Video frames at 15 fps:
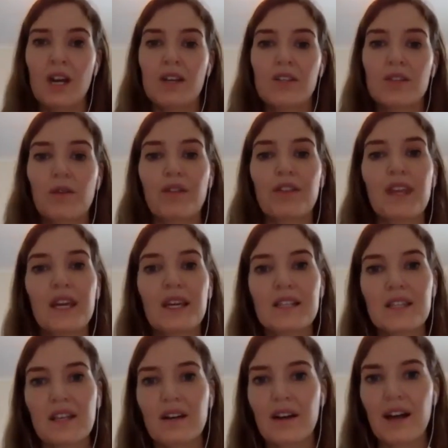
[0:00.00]
So things
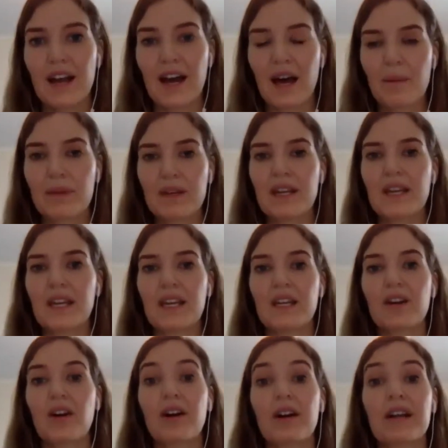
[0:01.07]
that are happening in
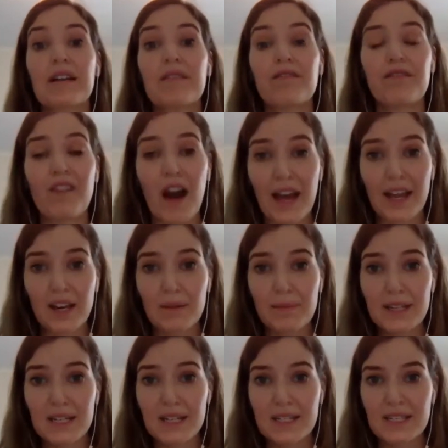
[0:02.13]
our
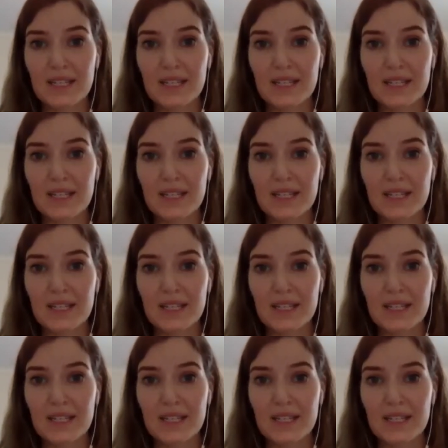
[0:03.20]
environment